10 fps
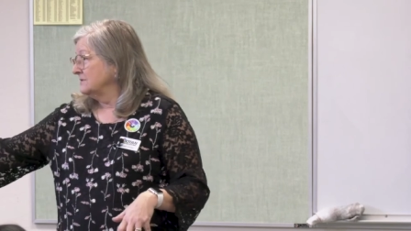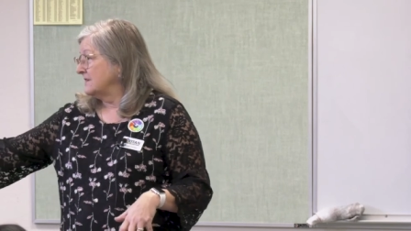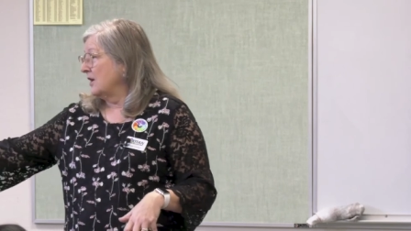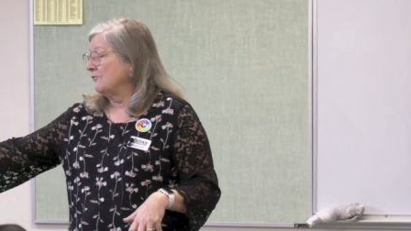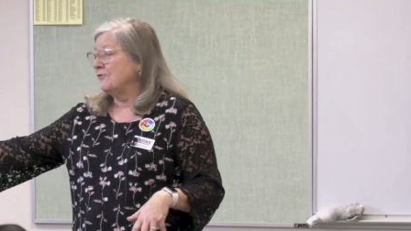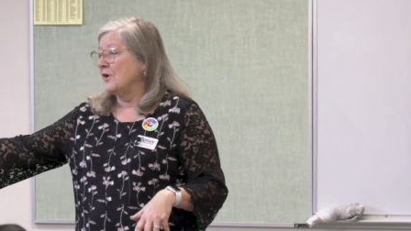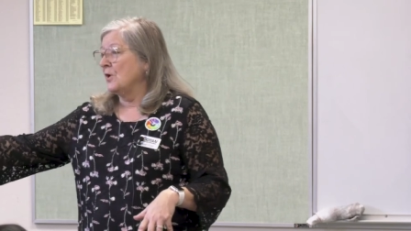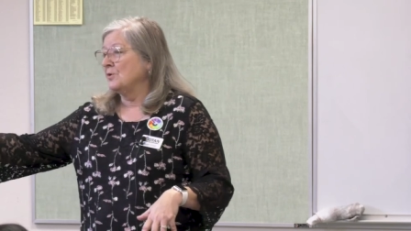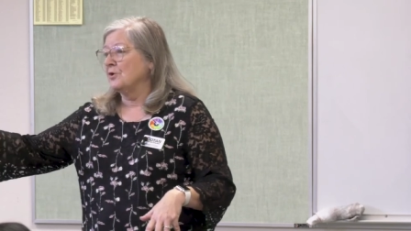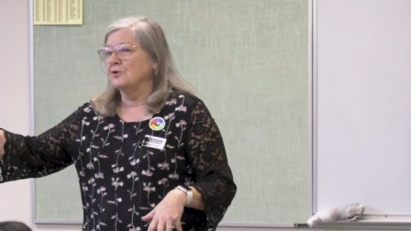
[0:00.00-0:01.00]
cell
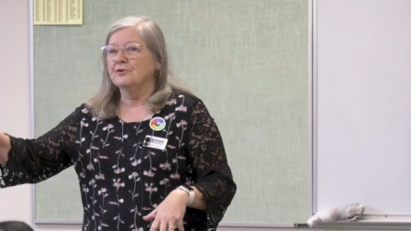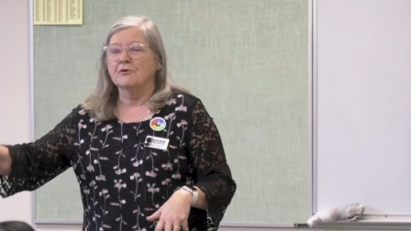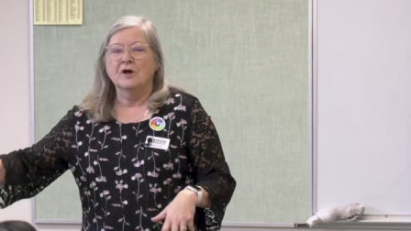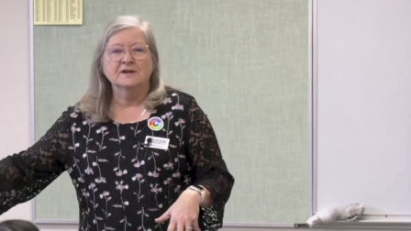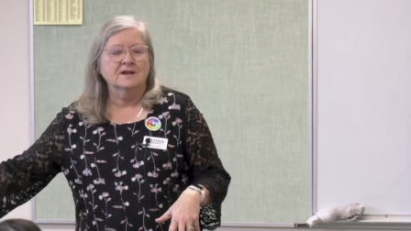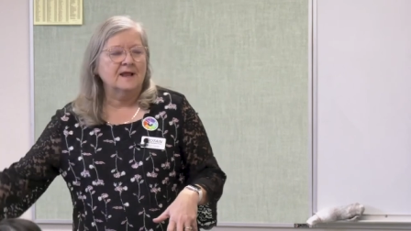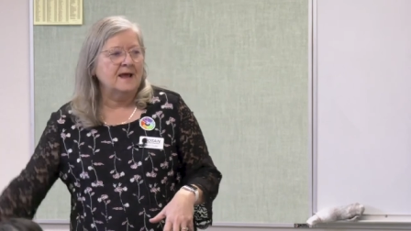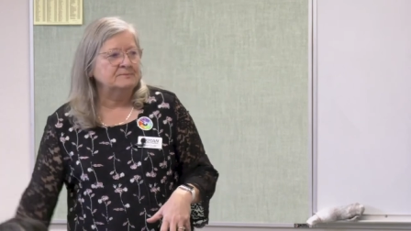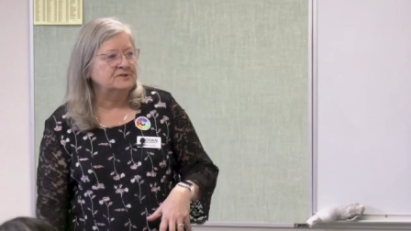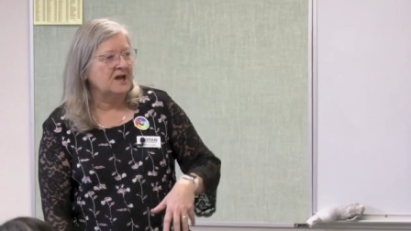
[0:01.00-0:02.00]
phone or you're on a
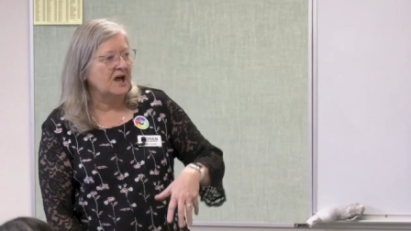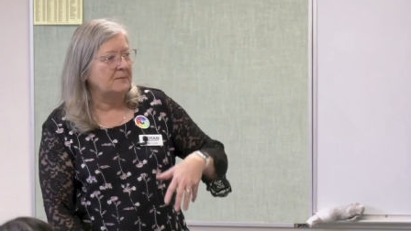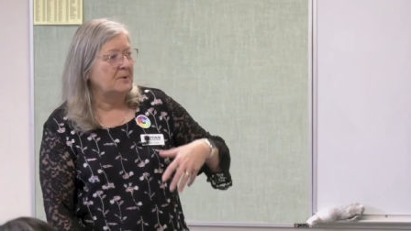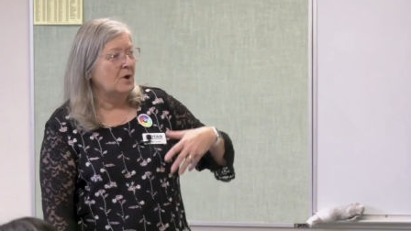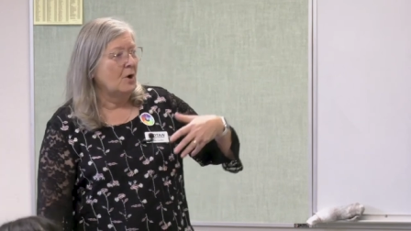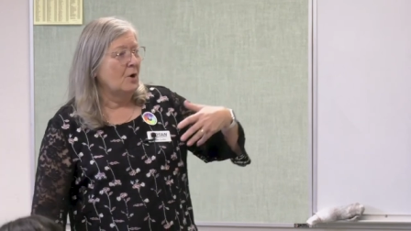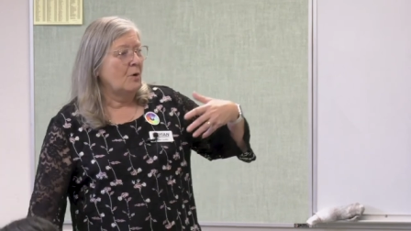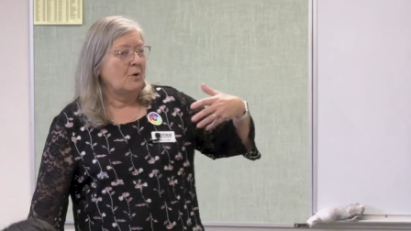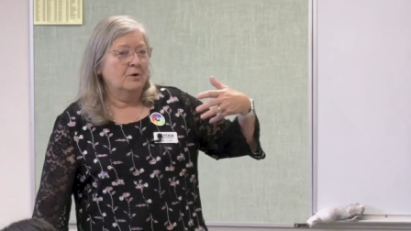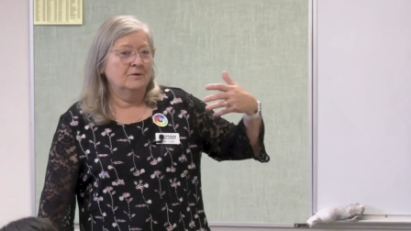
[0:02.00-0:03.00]
laptop,
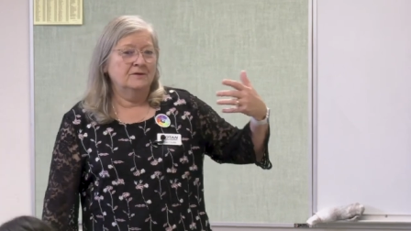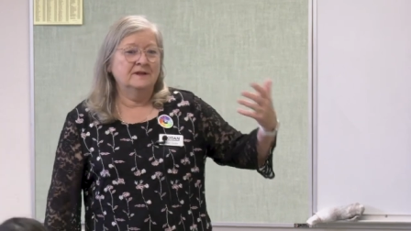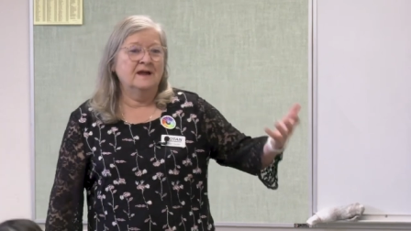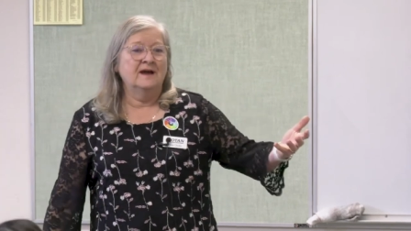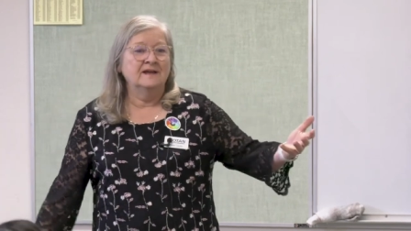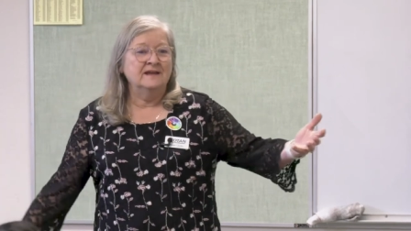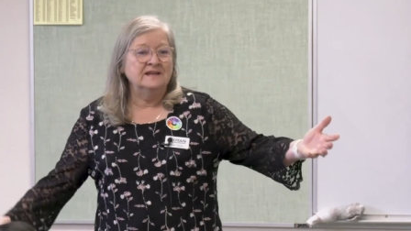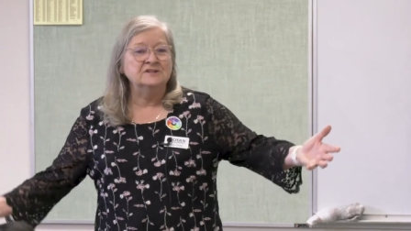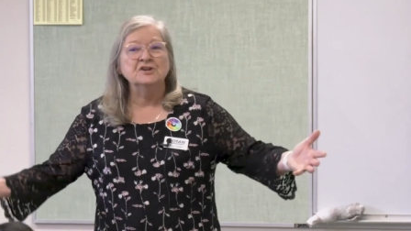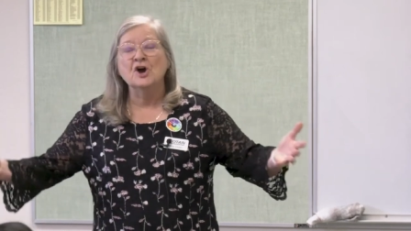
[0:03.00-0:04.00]
or, yeah,
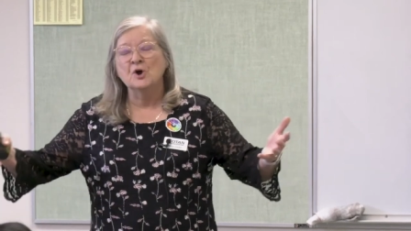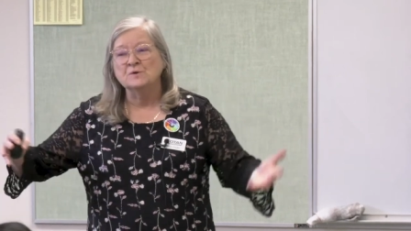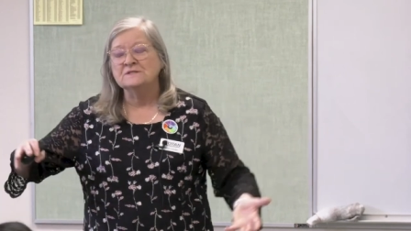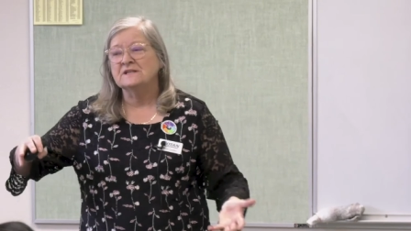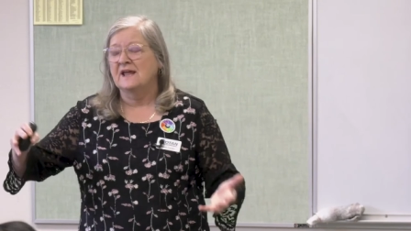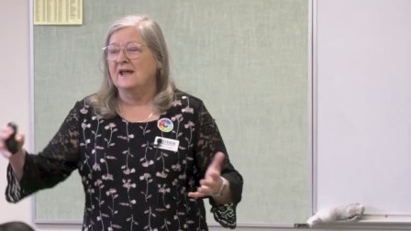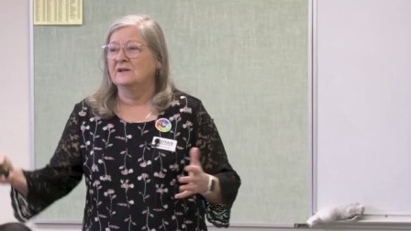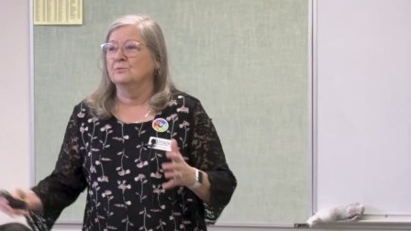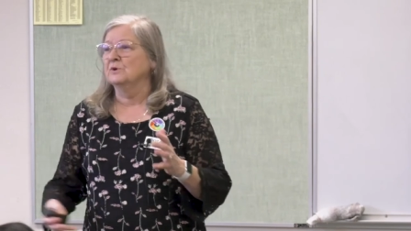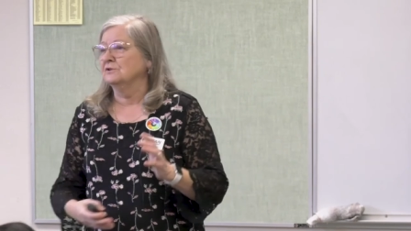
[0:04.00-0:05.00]
it knows
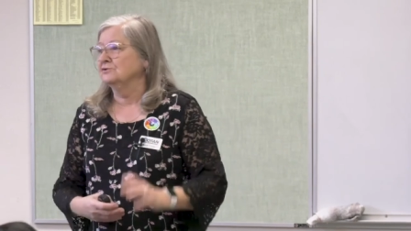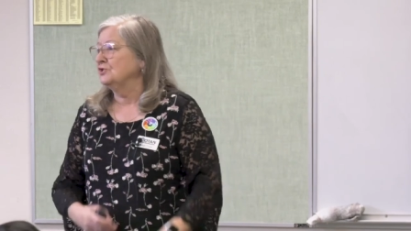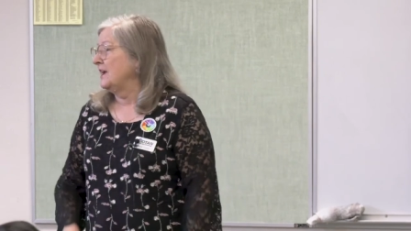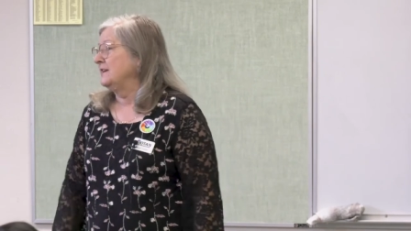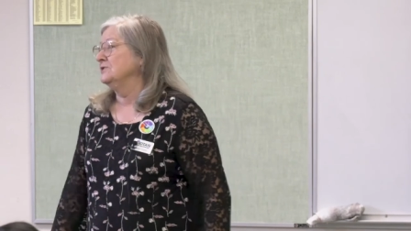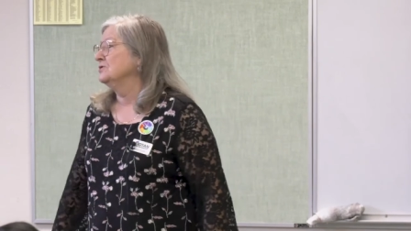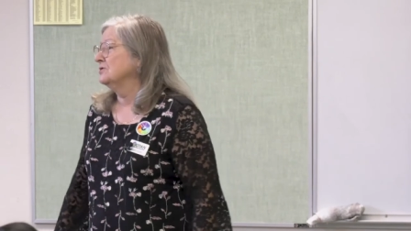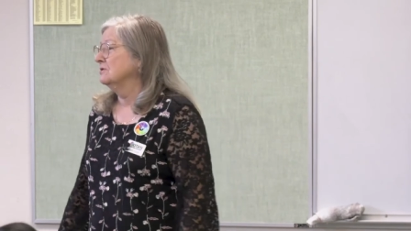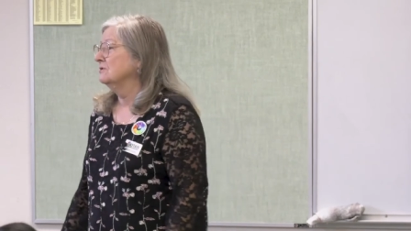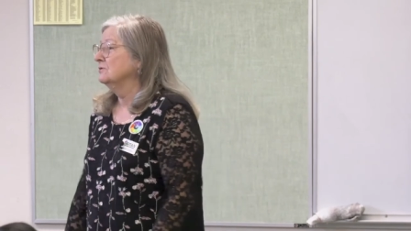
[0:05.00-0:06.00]
and will
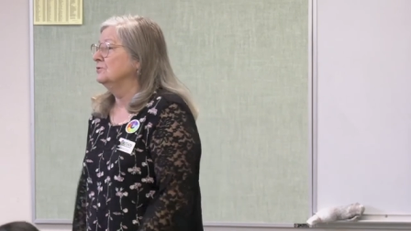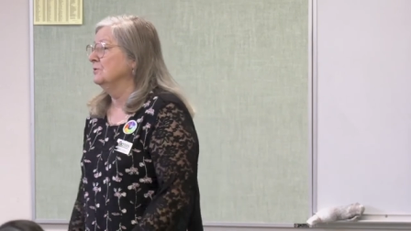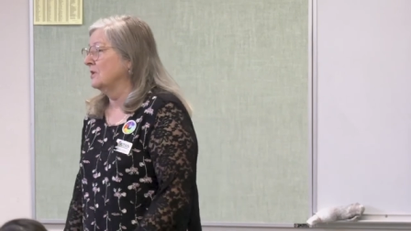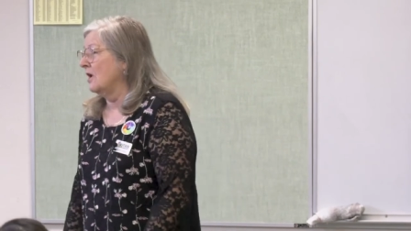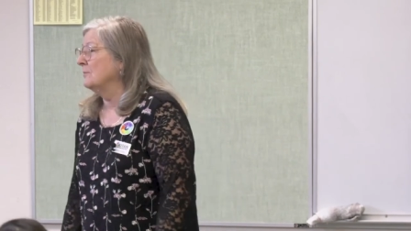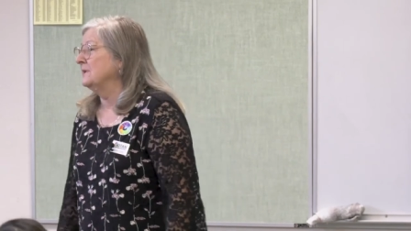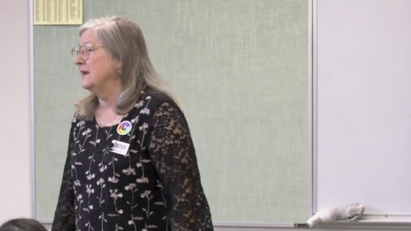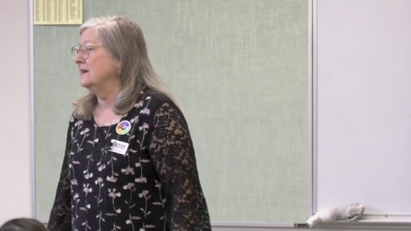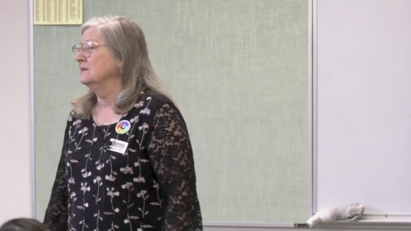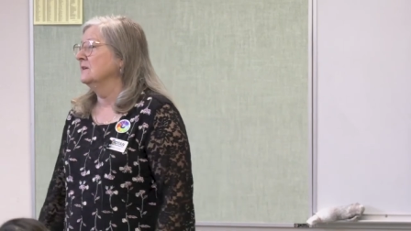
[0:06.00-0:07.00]
change to
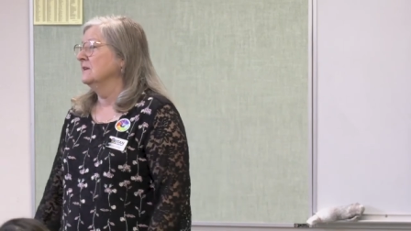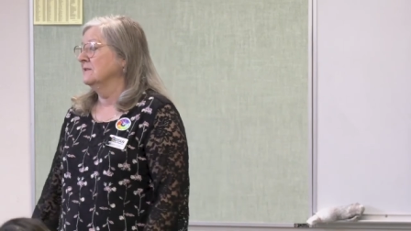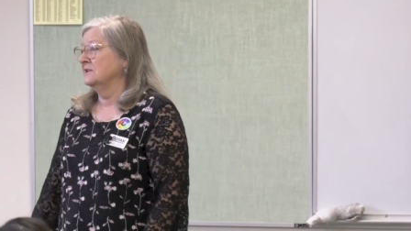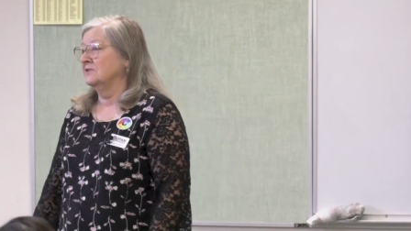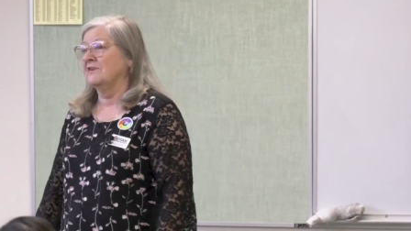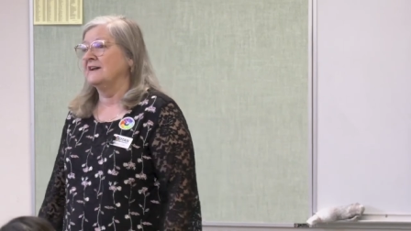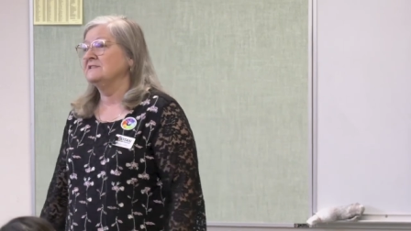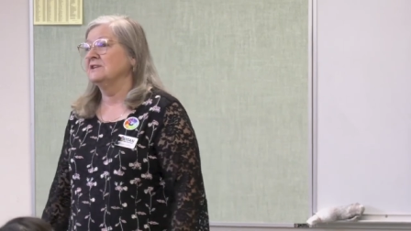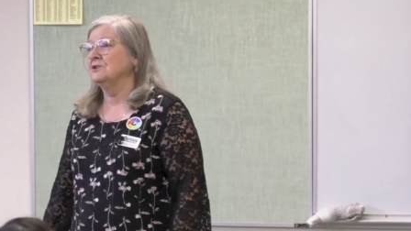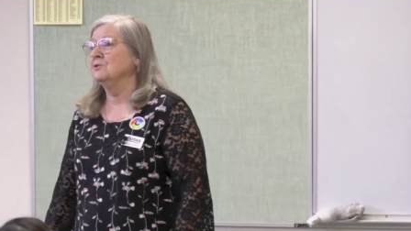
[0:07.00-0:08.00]
accommodate the
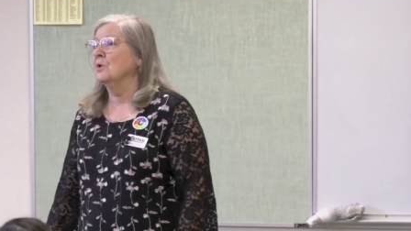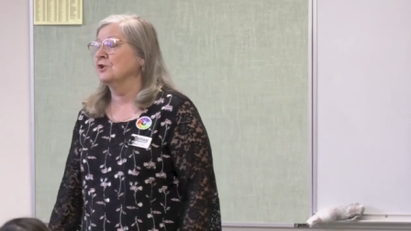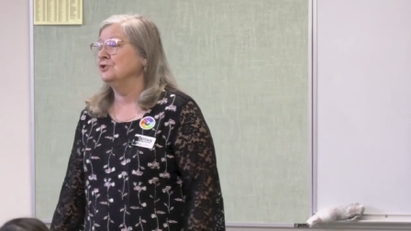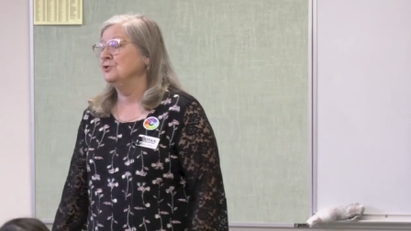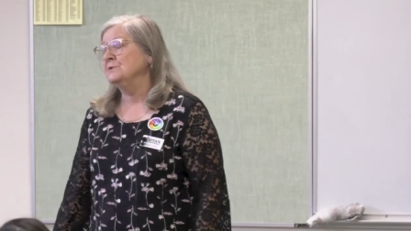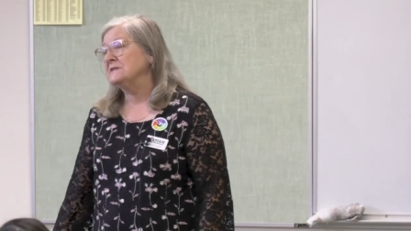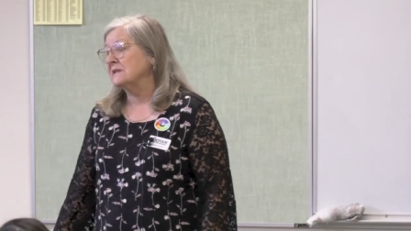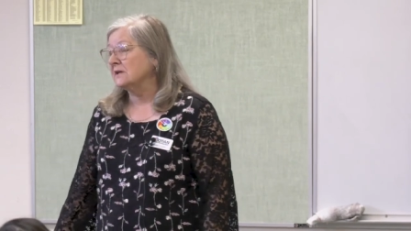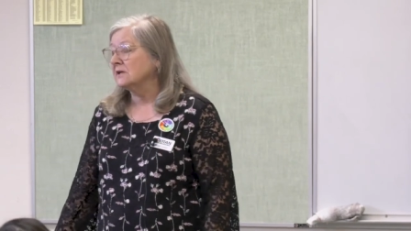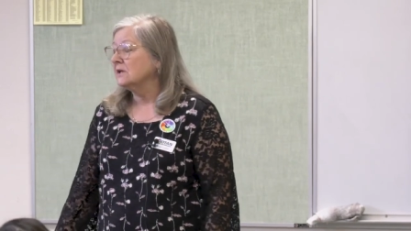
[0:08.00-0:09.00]
device that you are
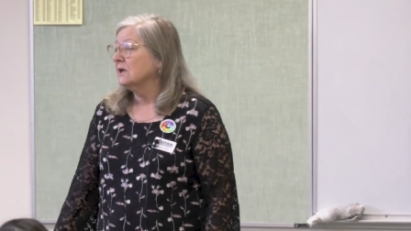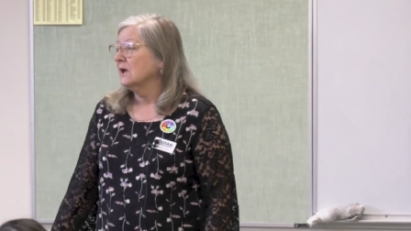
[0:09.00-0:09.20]
using.